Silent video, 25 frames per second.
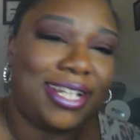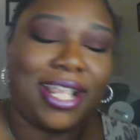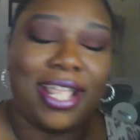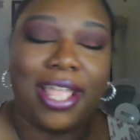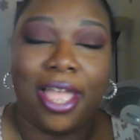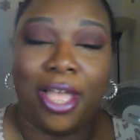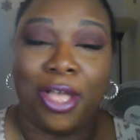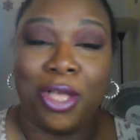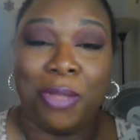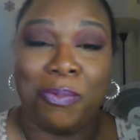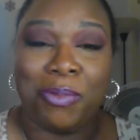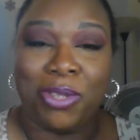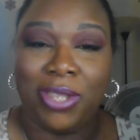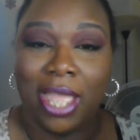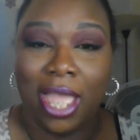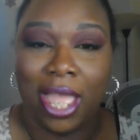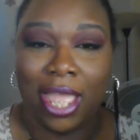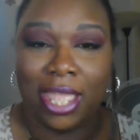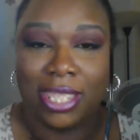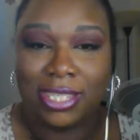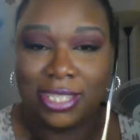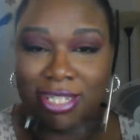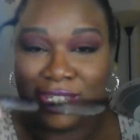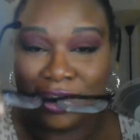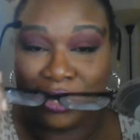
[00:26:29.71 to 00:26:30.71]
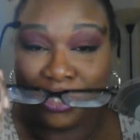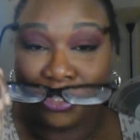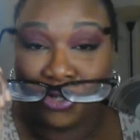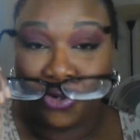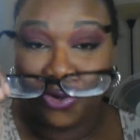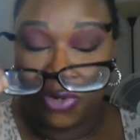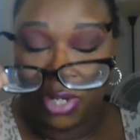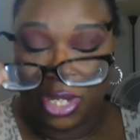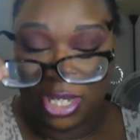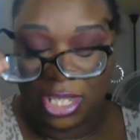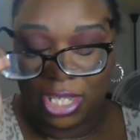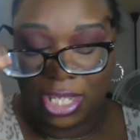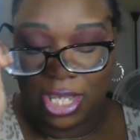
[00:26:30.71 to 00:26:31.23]
I hope you guys
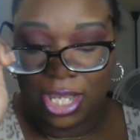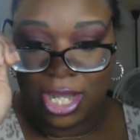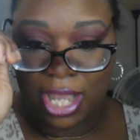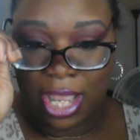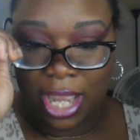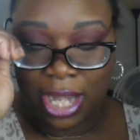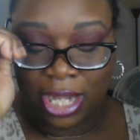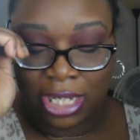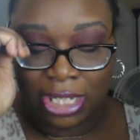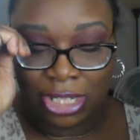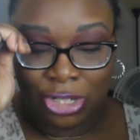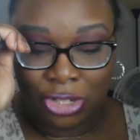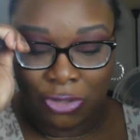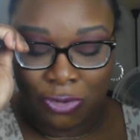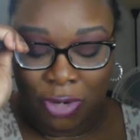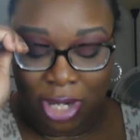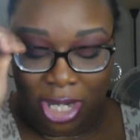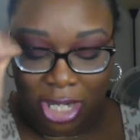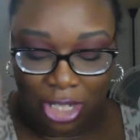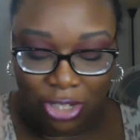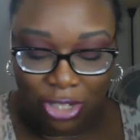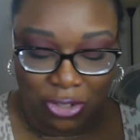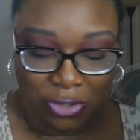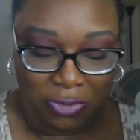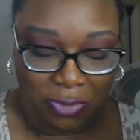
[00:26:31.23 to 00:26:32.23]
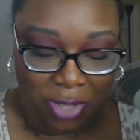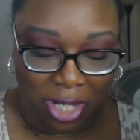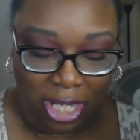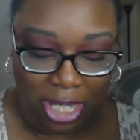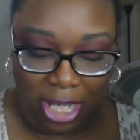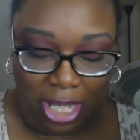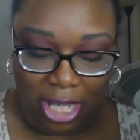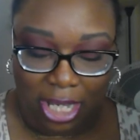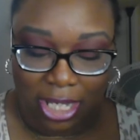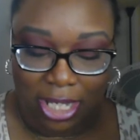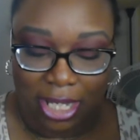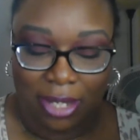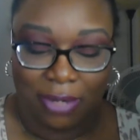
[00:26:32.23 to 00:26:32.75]
enjoyed it. I enjoyed doing
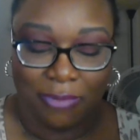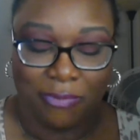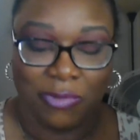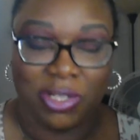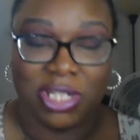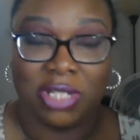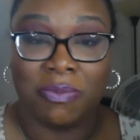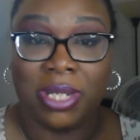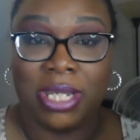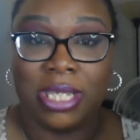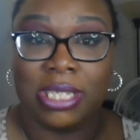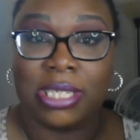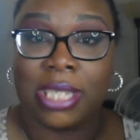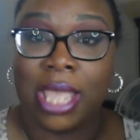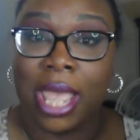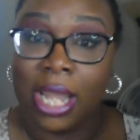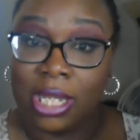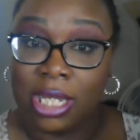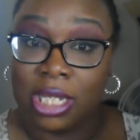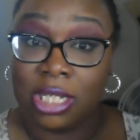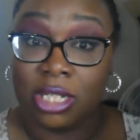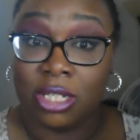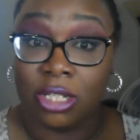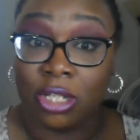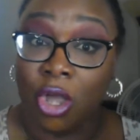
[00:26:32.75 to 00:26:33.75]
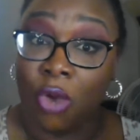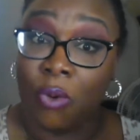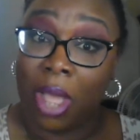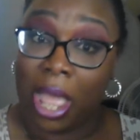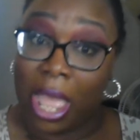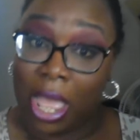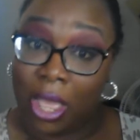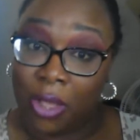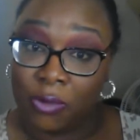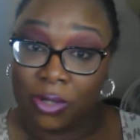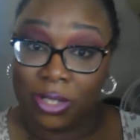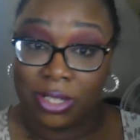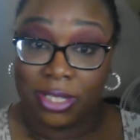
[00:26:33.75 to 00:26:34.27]
it, which means I need to go
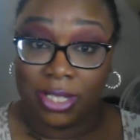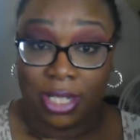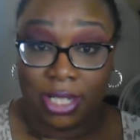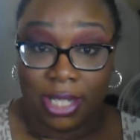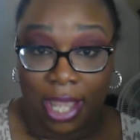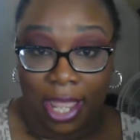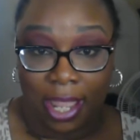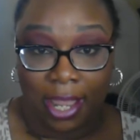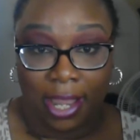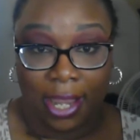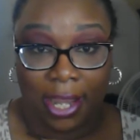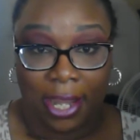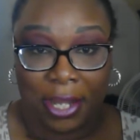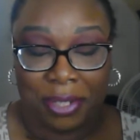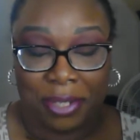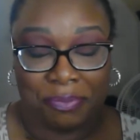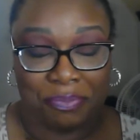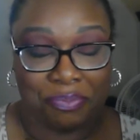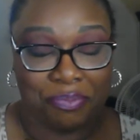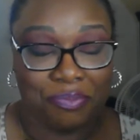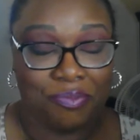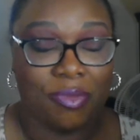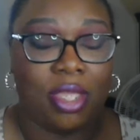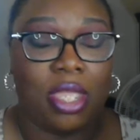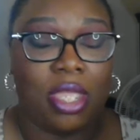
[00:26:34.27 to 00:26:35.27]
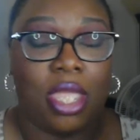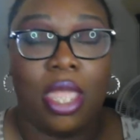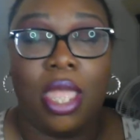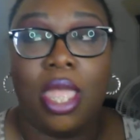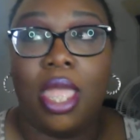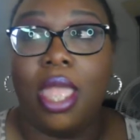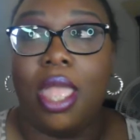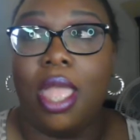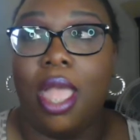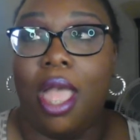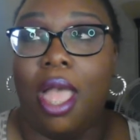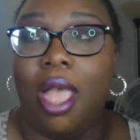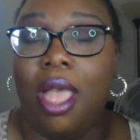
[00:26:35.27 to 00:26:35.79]
out today.
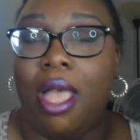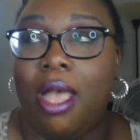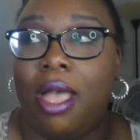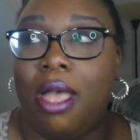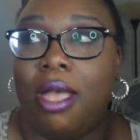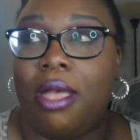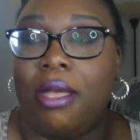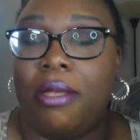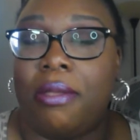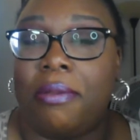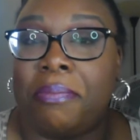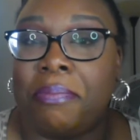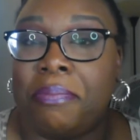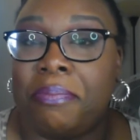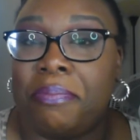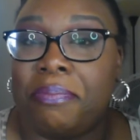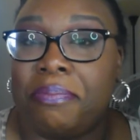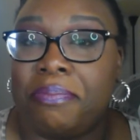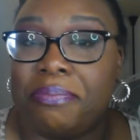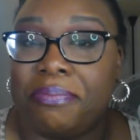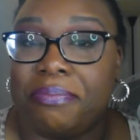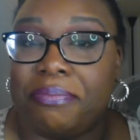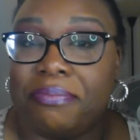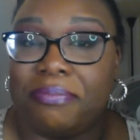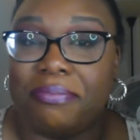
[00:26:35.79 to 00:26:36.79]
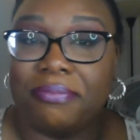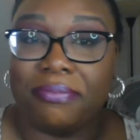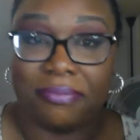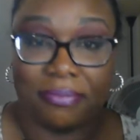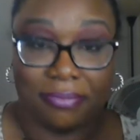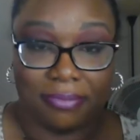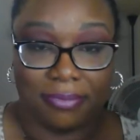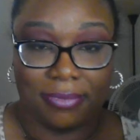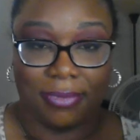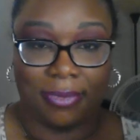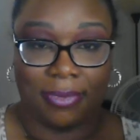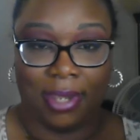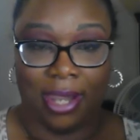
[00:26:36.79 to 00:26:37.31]
I
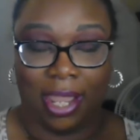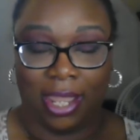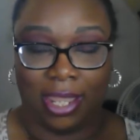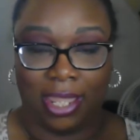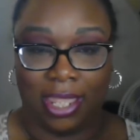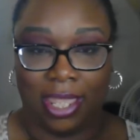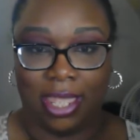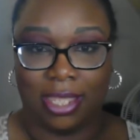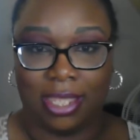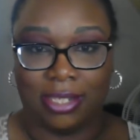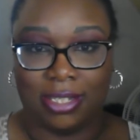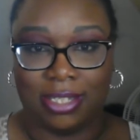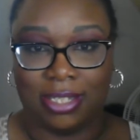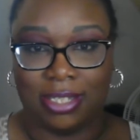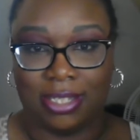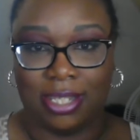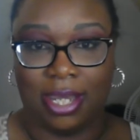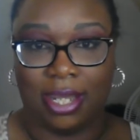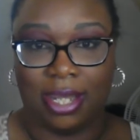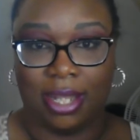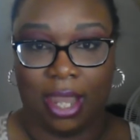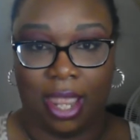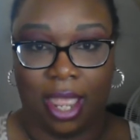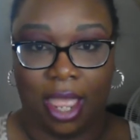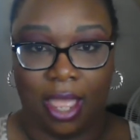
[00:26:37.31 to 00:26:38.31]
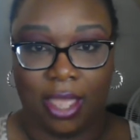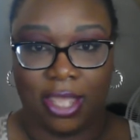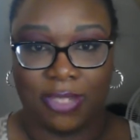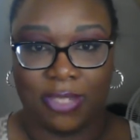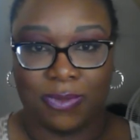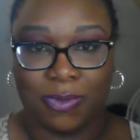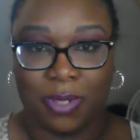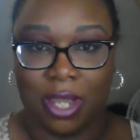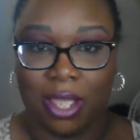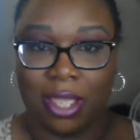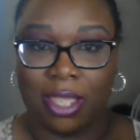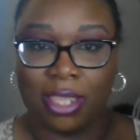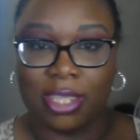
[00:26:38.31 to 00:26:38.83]
can't sit in the house
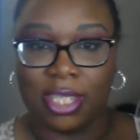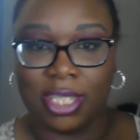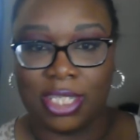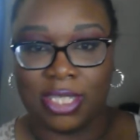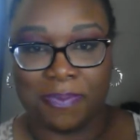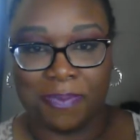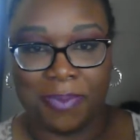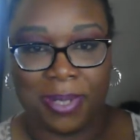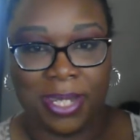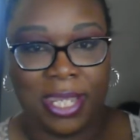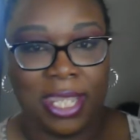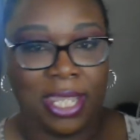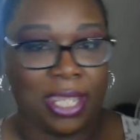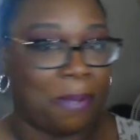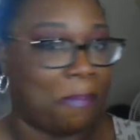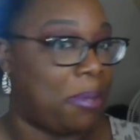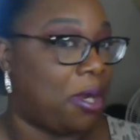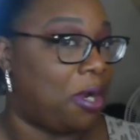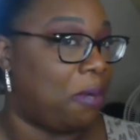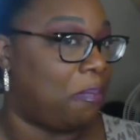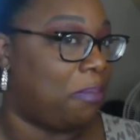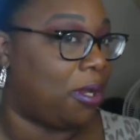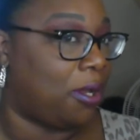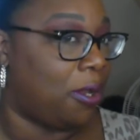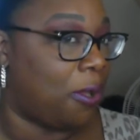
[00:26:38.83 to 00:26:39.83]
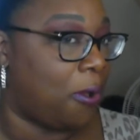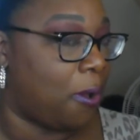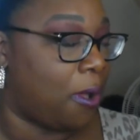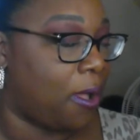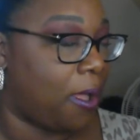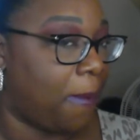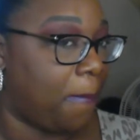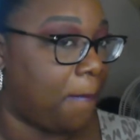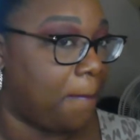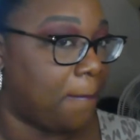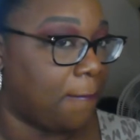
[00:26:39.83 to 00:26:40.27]
with all this pink and purple on.